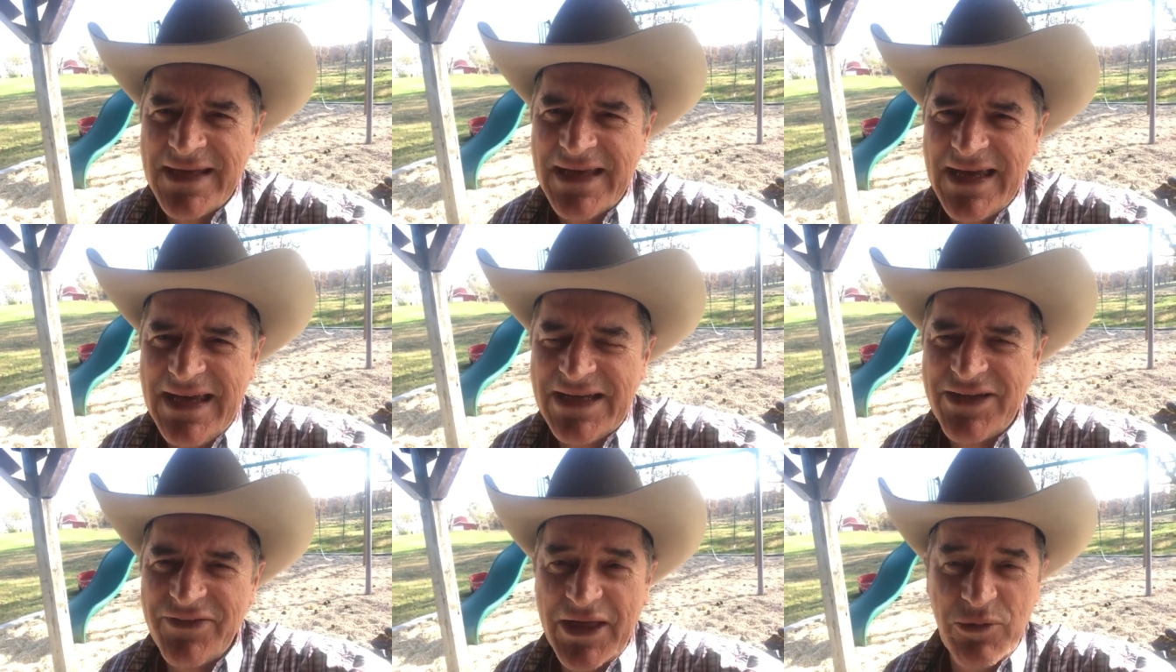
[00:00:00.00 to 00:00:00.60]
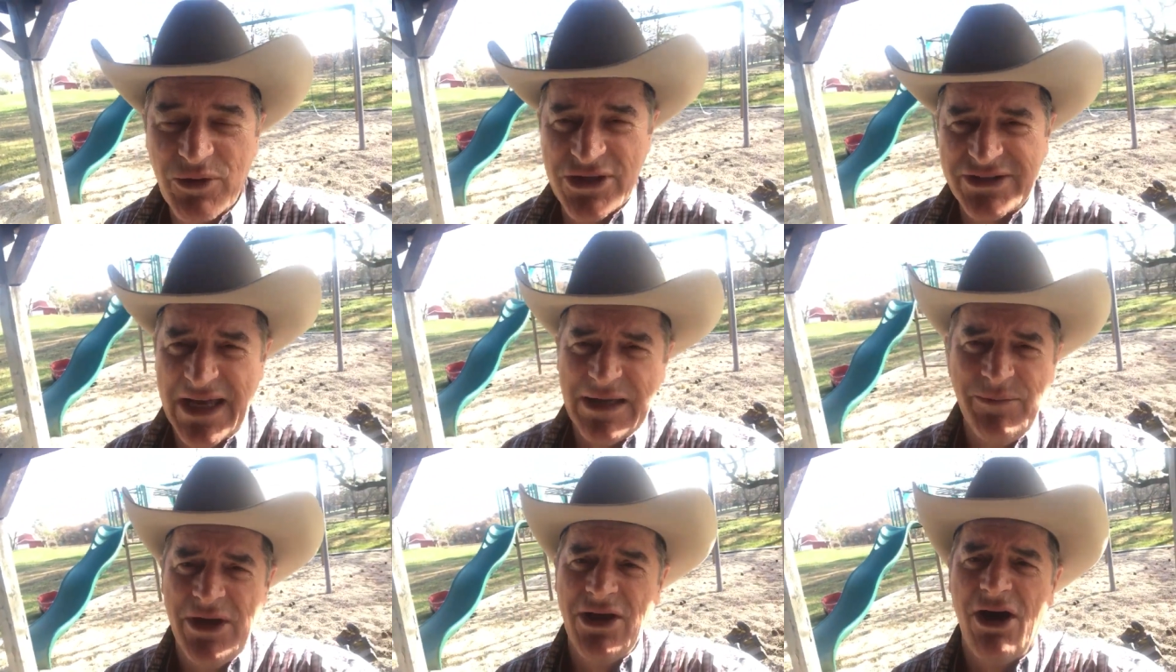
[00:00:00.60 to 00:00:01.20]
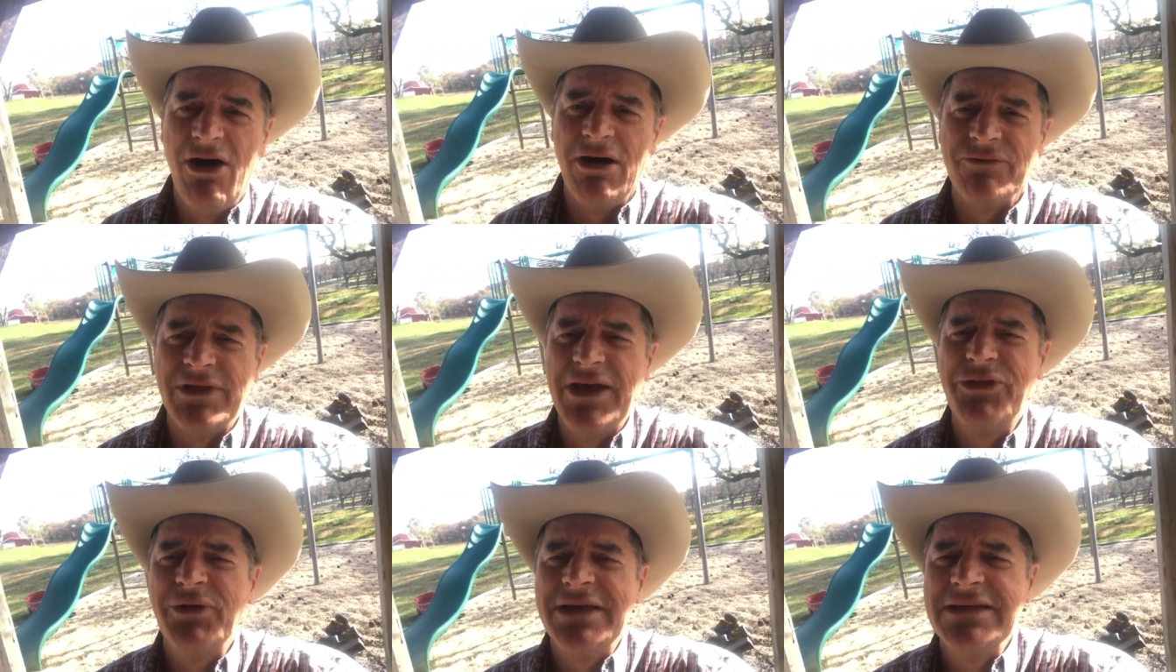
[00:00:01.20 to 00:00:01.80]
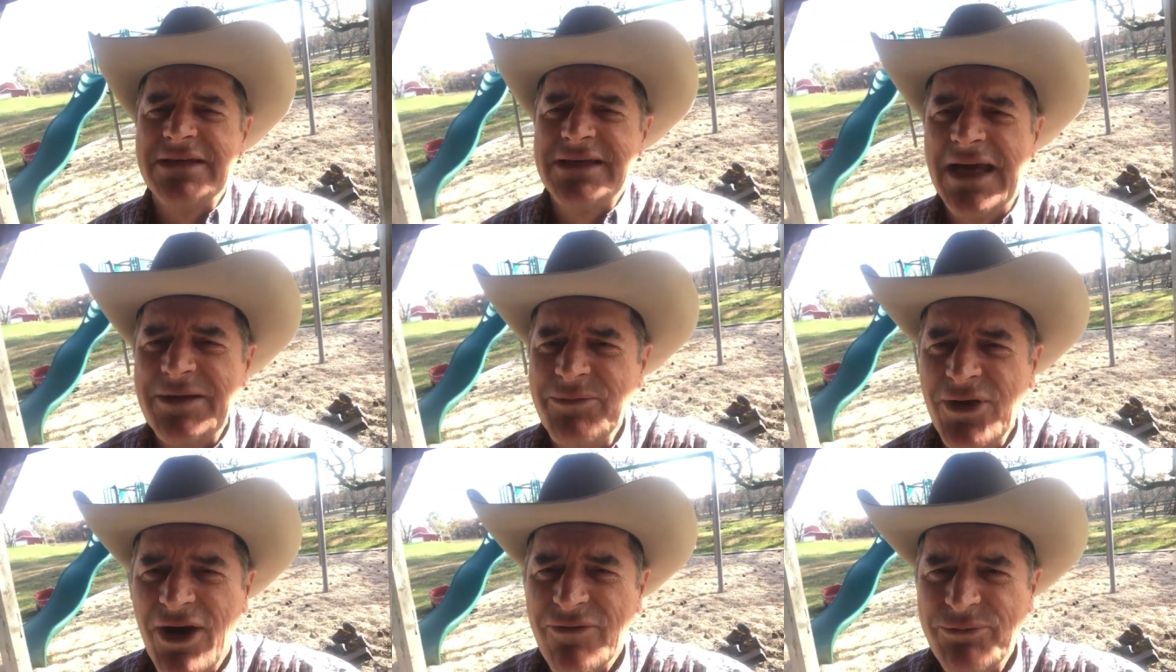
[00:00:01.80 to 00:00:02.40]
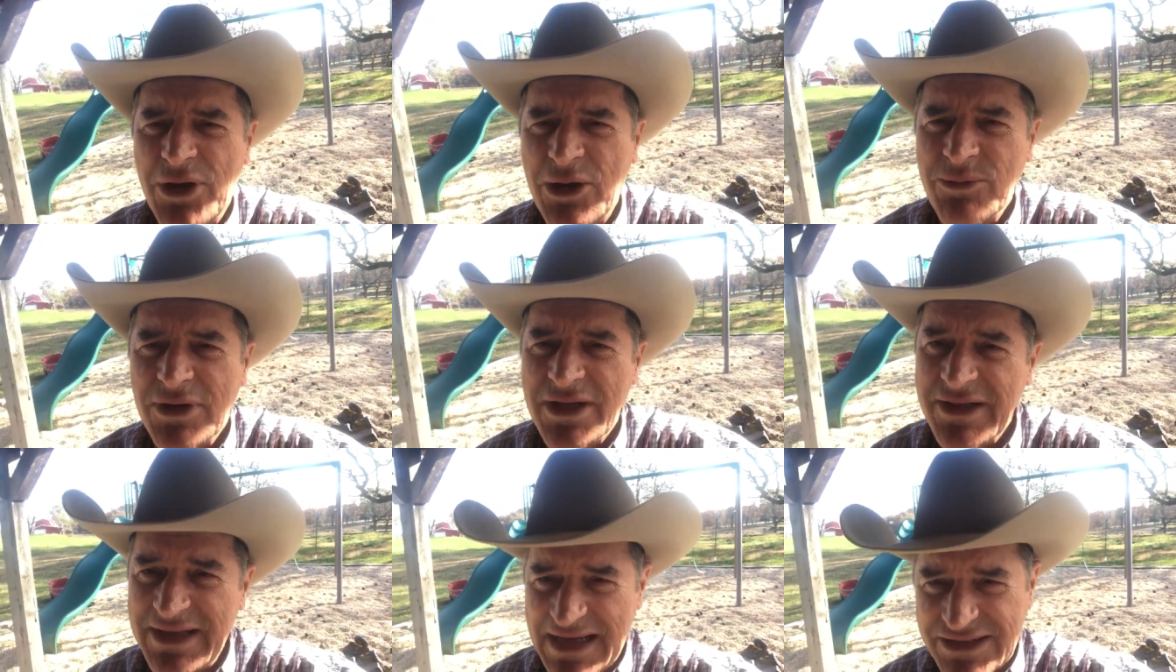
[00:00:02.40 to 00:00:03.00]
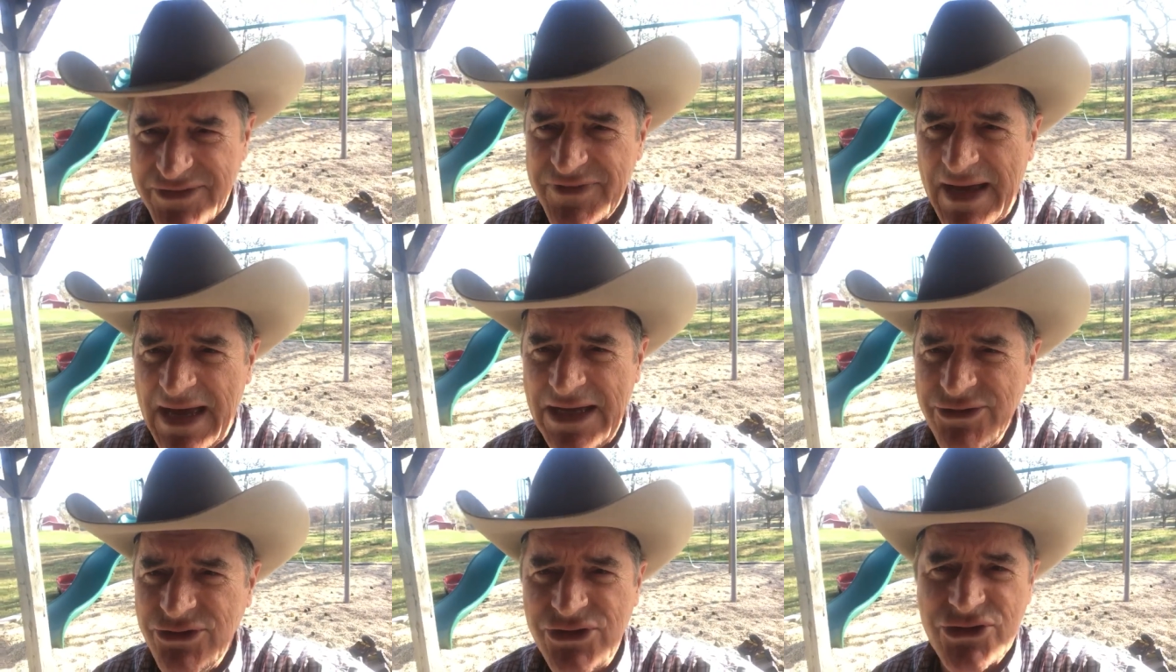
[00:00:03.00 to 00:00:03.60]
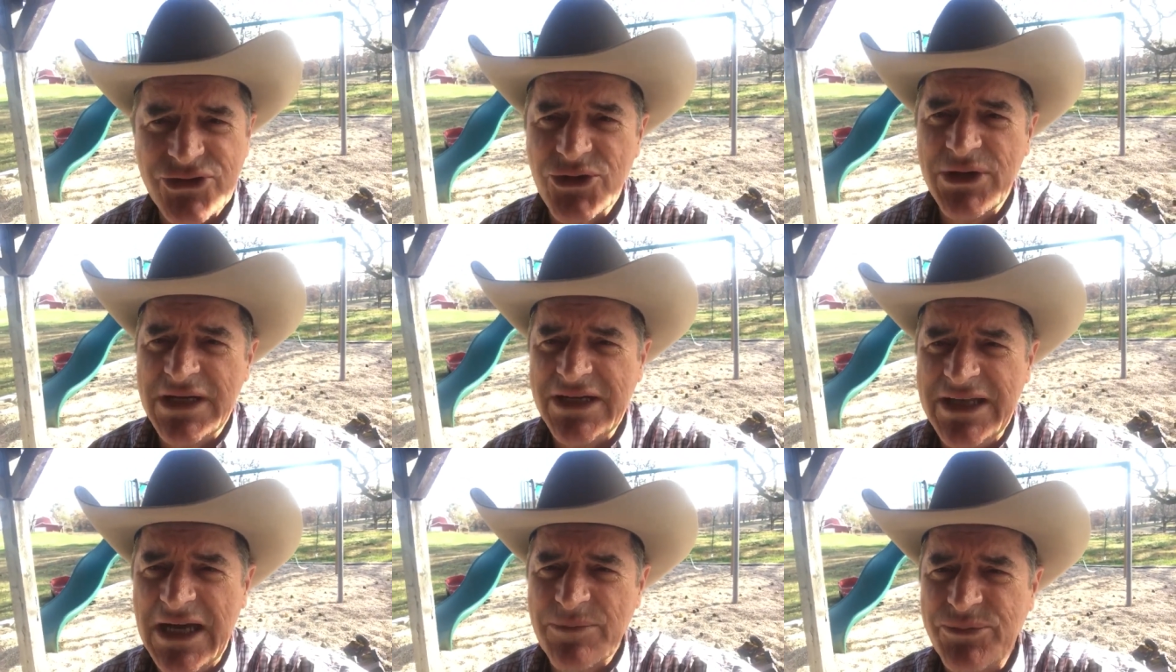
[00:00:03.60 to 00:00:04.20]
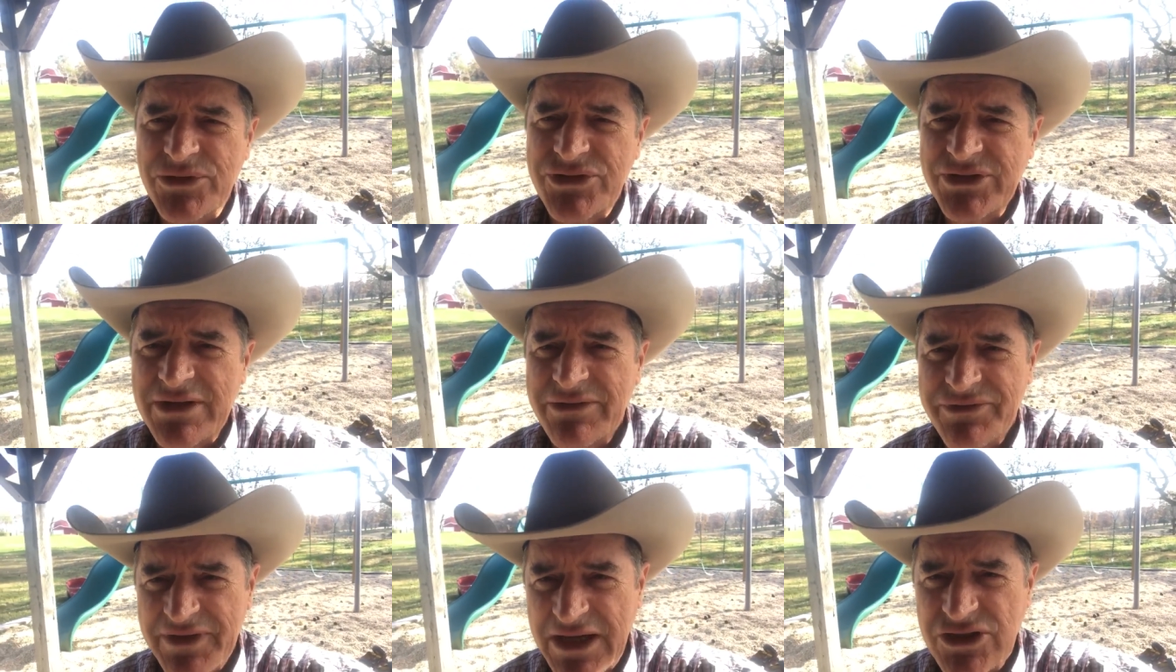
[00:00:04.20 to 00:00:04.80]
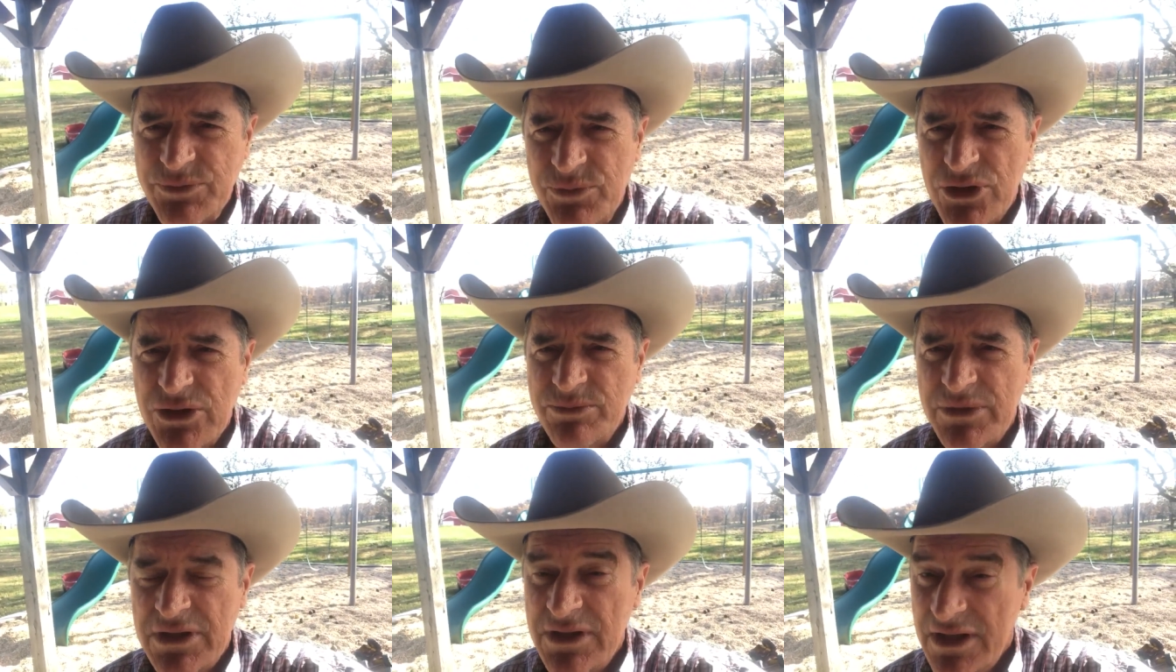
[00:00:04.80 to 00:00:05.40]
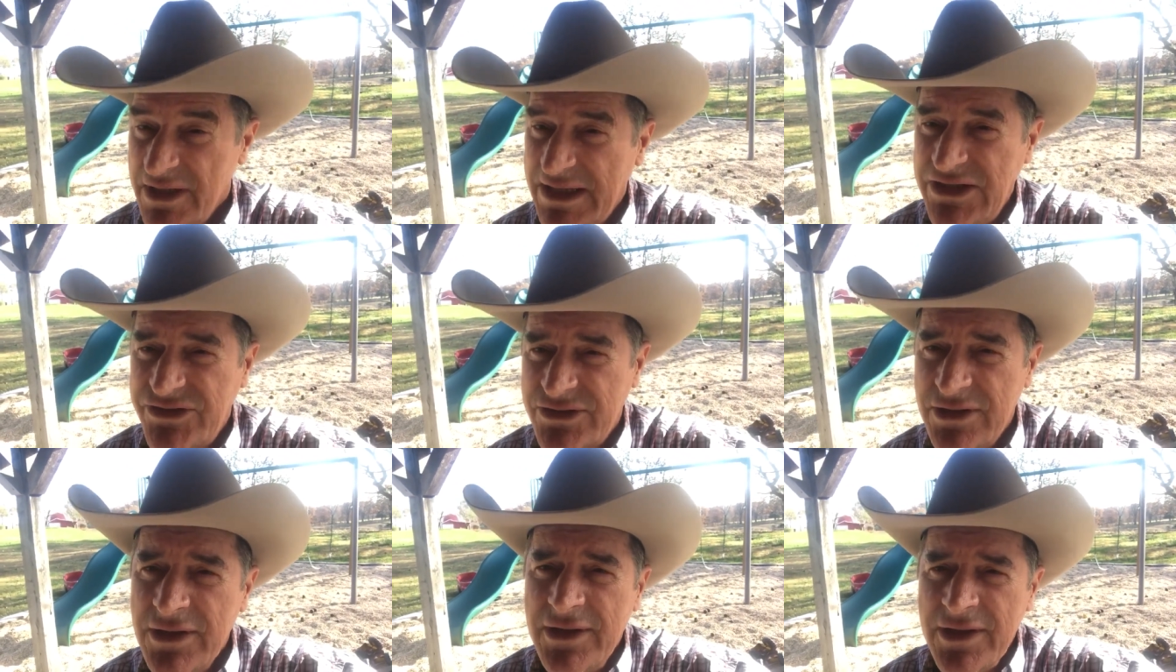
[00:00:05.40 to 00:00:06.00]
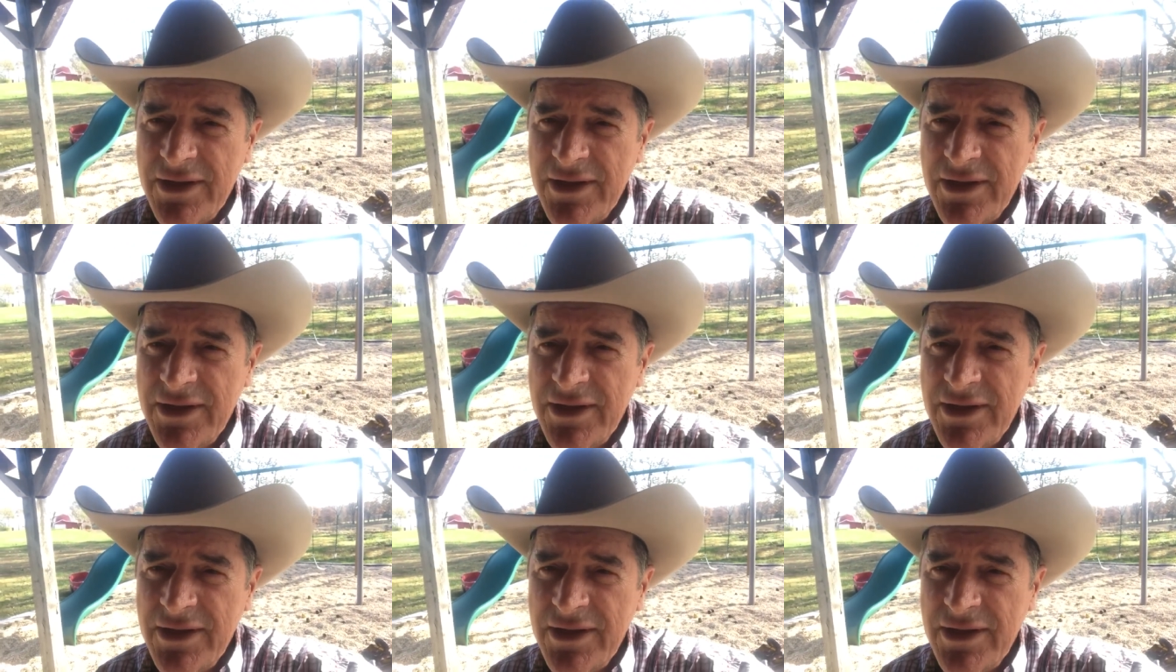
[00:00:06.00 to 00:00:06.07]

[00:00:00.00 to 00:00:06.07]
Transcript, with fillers: And if they want to take me off, they threaten to take me off permanently, that's fine. You just go ahead and help yourself, Facebook. But at least